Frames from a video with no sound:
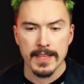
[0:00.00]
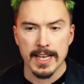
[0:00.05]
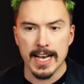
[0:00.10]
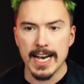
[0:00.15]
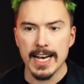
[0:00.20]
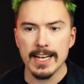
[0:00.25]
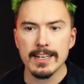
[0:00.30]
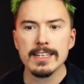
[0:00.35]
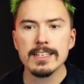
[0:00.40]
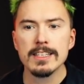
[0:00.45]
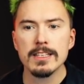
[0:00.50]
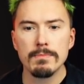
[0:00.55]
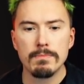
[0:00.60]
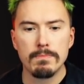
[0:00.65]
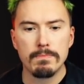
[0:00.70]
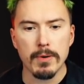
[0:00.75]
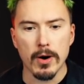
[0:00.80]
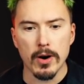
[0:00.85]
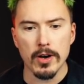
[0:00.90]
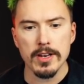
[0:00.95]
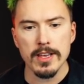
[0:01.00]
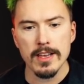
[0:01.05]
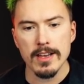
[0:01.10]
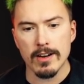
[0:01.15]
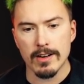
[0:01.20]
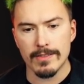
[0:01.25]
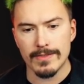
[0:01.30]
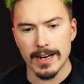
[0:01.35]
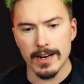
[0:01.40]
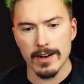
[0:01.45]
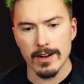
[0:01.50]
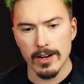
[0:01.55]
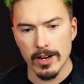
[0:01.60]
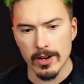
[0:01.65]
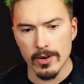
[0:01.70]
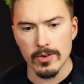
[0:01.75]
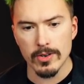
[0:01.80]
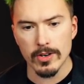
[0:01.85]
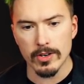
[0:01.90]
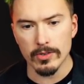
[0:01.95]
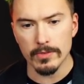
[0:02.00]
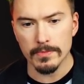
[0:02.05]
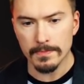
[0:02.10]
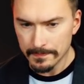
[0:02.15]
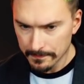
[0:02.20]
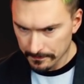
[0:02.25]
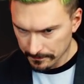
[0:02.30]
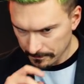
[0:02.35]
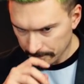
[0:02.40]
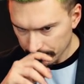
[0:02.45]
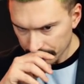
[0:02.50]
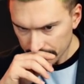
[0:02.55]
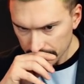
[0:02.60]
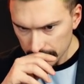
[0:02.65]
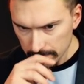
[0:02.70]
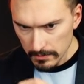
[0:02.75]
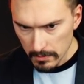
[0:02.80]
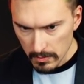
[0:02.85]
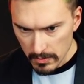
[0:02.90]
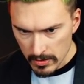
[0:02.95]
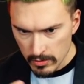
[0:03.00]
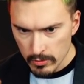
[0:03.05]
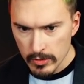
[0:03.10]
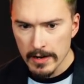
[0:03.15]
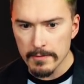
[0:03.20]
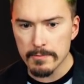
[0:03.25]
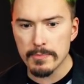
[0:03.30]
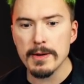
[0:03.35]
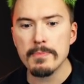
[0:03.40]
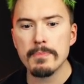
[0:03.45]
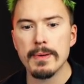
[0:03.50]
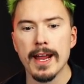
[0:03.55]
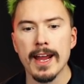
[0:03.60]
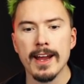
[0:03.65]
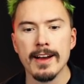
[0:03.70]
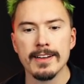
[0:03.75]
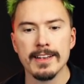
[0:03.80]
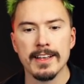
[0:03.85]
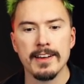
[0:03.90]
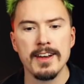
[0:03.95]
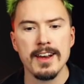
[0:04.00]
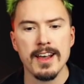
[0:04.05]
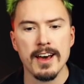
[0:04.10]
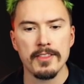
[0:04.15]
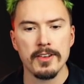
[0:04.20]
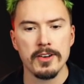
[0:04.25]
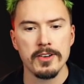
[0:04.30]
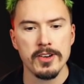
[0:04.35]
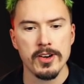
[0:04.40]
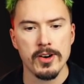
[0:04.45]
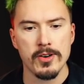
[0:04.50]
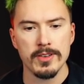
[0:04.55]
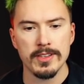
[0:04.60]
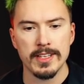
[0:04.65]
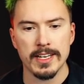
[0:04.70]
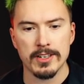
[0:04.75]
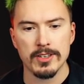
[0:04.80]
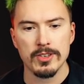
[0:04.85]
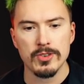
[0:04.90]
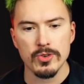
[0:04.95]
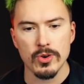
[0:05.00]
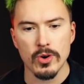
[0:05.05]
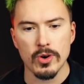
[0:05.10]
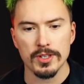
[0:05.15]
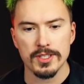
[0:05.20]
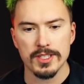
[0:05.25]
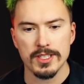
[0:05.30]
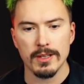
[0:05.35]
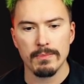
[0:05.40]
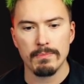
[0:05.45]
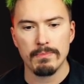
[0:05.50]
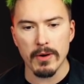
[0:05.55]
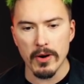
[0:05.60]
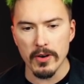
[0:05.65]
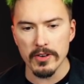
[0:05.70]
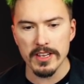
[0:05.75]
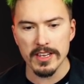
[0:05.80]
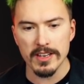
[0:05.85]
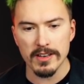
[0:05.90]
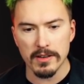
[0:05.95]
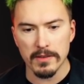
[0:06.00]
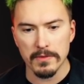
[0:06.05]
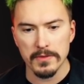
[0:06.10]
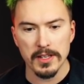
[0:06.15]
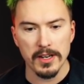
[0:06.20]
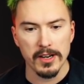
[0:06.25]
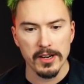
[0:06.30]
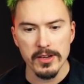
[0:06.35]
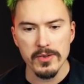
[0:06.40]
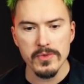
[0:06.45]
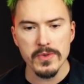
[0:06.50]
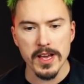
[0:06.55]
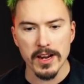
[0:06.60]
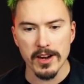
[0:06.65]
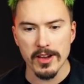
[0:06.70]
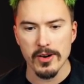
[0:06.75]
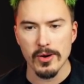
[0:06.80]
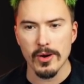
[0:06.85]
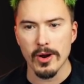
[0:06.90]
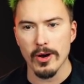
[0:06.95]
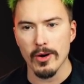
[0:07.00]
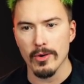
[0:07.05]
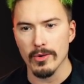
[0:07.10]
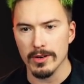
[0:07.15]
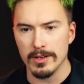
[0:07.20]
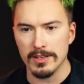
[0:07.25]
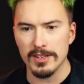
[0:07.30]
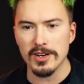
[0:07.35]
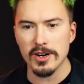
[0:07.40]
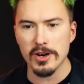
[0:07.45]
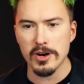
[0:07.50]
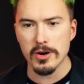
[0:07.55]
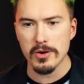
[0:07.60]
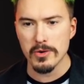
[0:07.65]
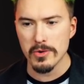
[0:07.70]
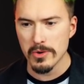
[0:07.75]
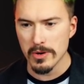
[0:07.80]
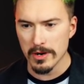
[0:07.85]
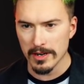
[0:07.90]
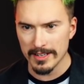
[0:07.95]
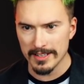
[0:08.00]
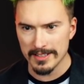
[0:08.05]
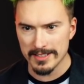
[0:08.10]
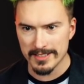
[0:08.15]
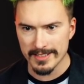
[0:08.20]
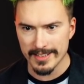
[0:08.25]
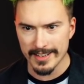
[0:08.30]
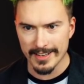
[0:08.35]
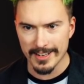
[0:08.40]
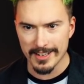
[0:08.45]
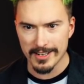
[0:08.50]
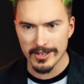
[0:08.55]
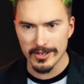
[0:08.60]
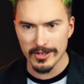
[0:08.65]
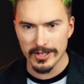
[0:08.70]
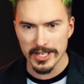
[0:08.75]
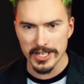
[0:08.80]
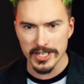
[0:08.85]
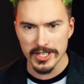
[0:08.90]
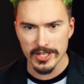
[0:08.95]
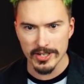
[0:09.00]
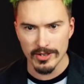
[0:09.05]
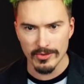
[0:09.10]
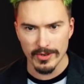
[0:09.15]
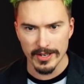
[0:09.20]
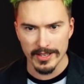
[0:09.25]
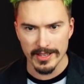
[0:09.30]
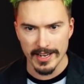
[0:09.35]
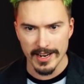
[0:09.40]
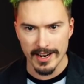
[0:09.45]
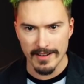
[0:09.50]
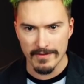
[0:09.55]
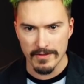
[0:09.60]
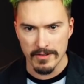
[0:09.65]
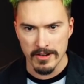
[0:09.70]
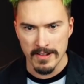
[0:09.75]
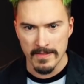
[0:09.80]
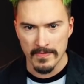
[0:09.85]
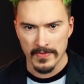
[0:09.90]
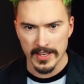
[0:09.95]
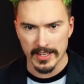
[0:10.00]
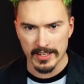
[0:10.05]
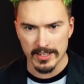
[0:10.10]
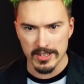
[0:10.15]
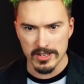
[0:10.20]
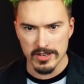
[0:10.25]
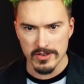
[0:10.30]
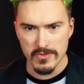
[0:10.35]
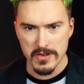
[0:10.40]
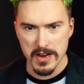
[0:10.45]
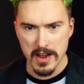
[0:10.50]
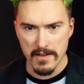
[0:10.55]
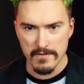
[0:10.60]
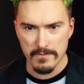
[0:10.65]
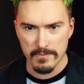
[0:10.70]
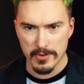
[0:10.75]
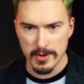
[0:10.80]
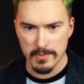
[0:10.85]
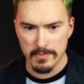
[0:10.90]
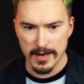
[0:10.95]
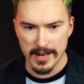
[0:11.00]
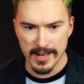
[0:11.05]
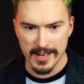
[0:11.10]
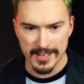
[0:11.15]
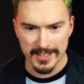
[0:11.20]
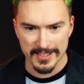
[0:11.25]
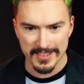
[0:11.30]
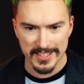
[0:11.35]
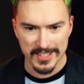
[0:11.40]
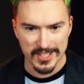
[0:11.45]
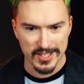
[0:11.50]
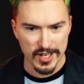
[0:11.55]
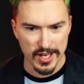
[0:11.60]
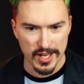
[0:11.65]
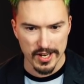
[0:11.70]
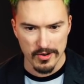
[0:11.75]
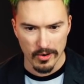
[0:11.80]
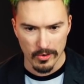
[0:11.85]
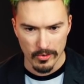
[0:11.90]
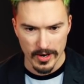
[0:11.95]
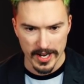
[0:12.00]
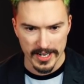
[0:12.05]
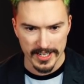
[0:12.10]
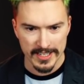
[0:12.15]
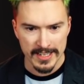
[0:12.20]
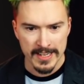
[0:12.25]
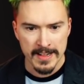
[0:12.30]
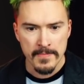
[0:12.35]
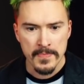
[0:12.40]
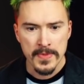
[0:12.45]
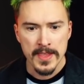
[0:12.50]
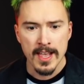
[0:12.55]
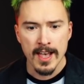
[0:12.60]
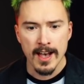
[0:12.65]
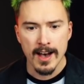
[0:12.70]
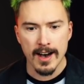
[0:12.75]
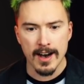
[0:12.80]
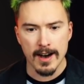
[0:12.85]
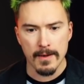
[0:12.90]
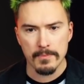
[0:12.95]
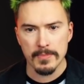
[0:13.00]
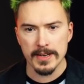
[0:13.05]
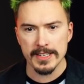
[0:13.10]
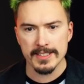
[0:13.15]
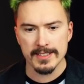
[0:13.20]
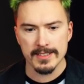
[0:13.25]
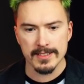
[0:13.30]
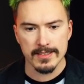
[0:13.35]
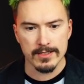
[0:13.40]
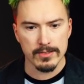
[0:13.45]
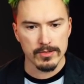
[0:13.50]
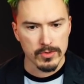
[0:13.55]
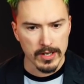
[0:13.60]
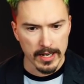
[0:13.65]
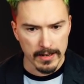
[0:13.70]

Adding the body of our logo. We have prepared another node that draws the body of the Luna logo. Oh, it's like a cooking show where they have we have prepared the chicken already. Press